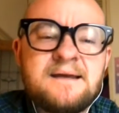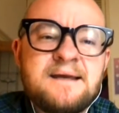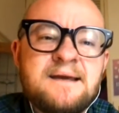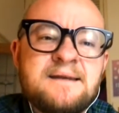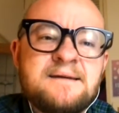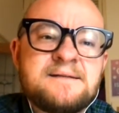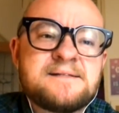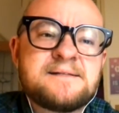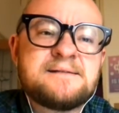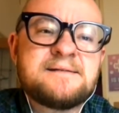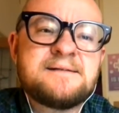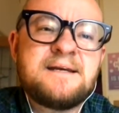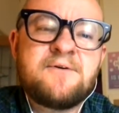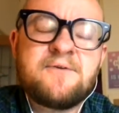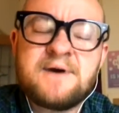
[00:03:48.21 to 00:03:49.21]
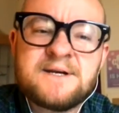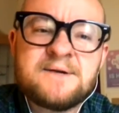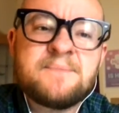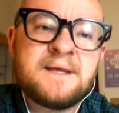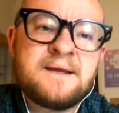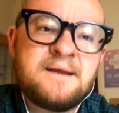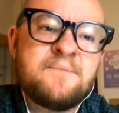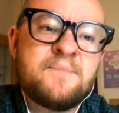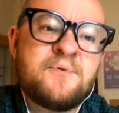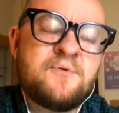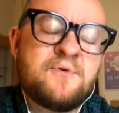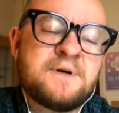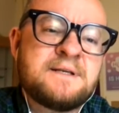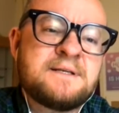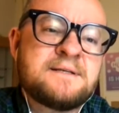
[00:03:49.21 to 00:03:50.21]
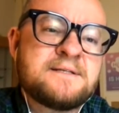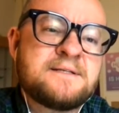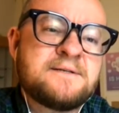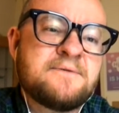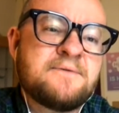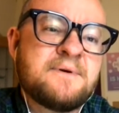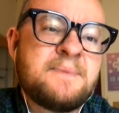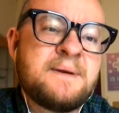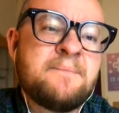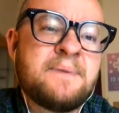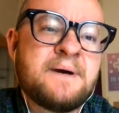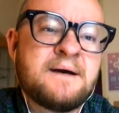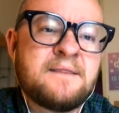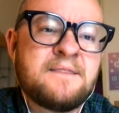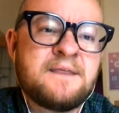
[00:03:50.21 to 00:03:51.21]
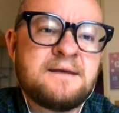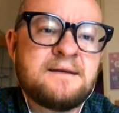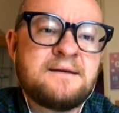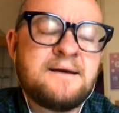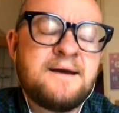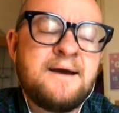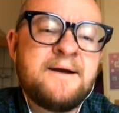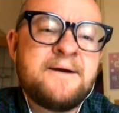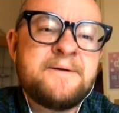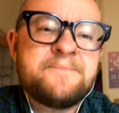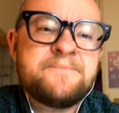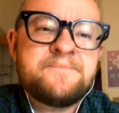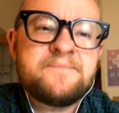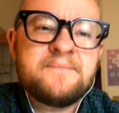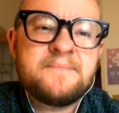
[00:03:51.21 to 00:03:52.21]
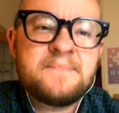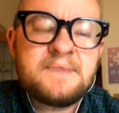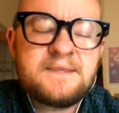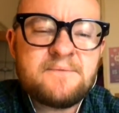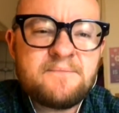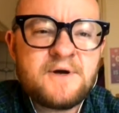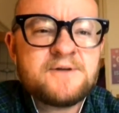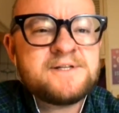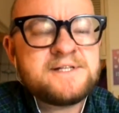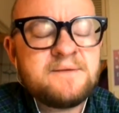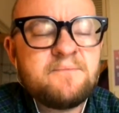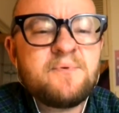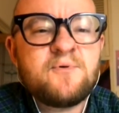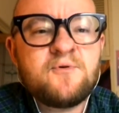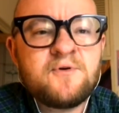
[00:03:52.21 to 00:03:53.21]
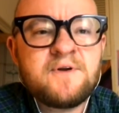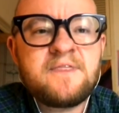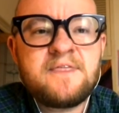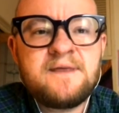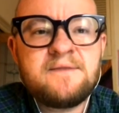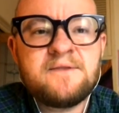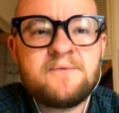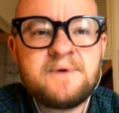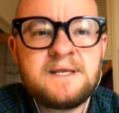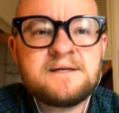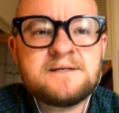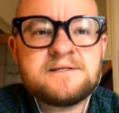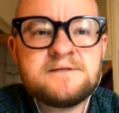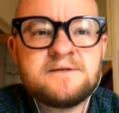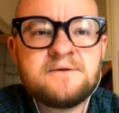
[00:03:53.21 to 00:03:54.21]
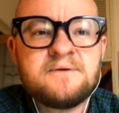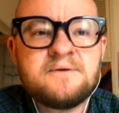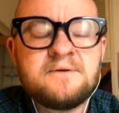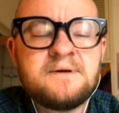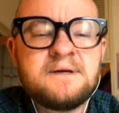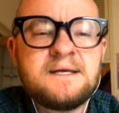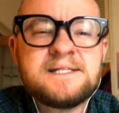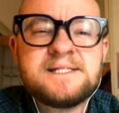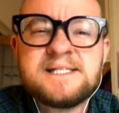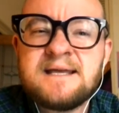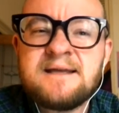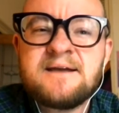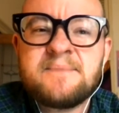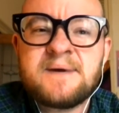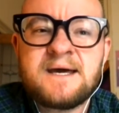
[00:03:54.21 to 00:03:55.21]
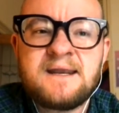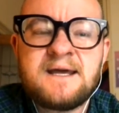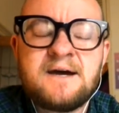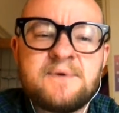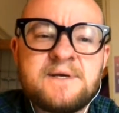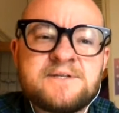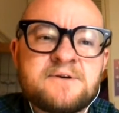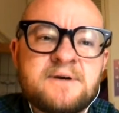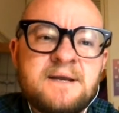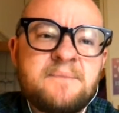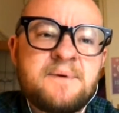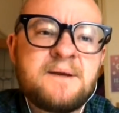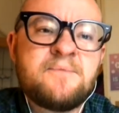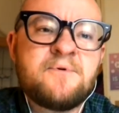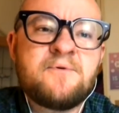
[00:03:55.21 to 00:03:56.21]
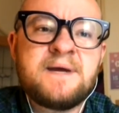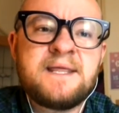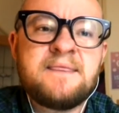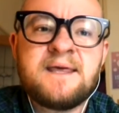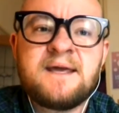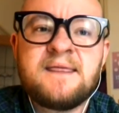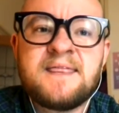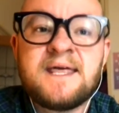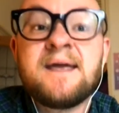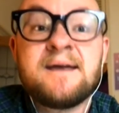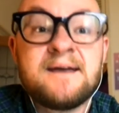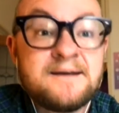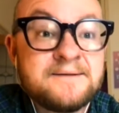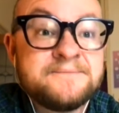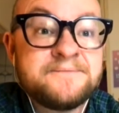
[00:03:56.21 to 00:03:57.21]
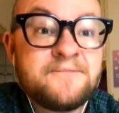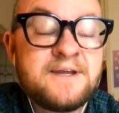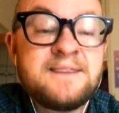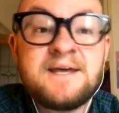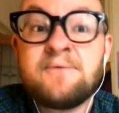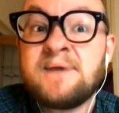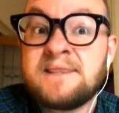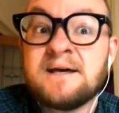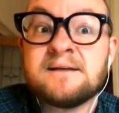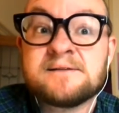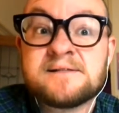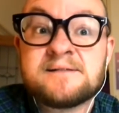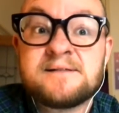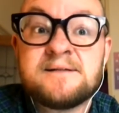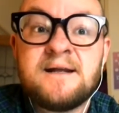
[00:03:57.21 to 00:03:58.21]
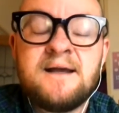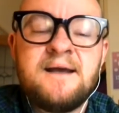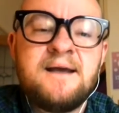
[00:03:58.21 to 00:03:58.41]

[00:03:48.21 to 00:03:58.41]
And it's incredibly important to remember that the most important thing that we can do is think about how we treat people when they're there, when they're with us.